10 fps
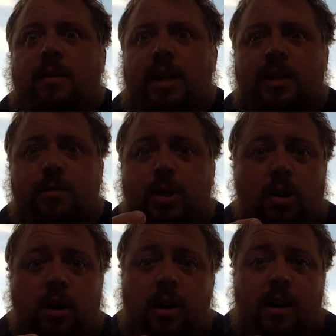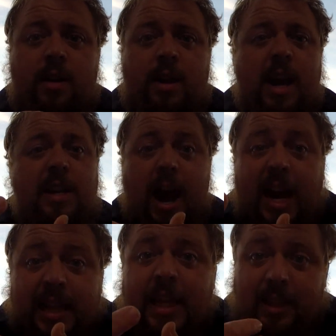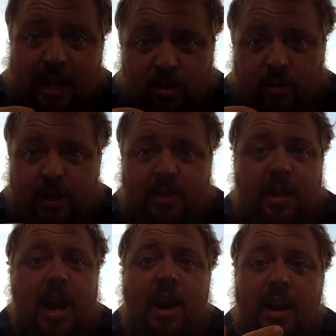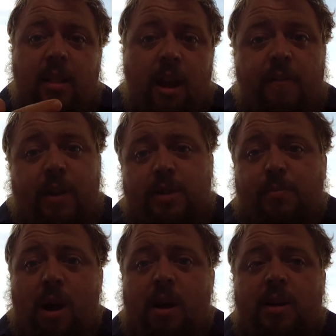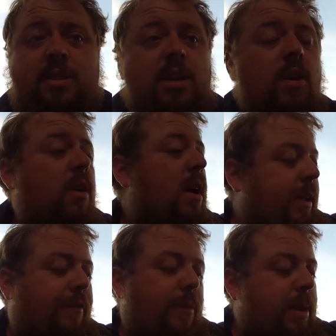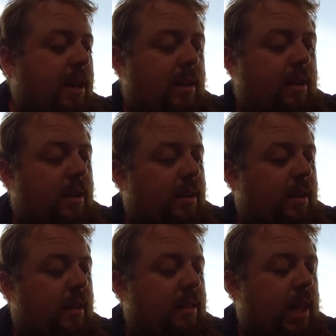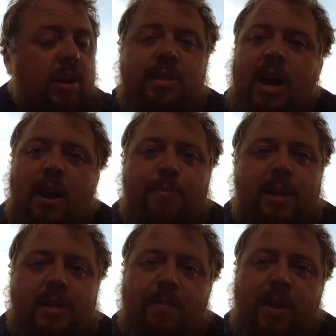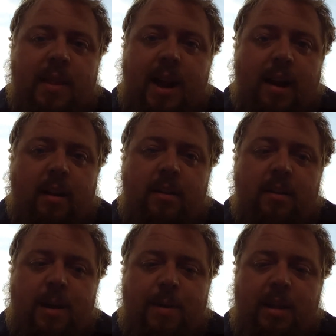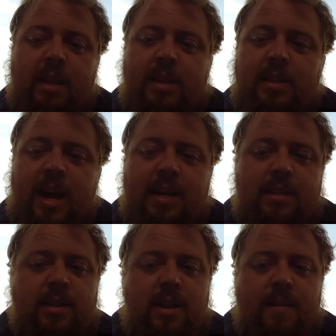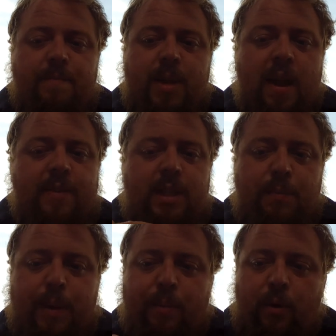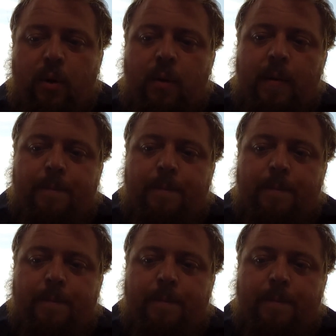That's absurd. I think that's crazy, and I love these products. So for me, there's got to be something there. I mean, these guys, I've seen people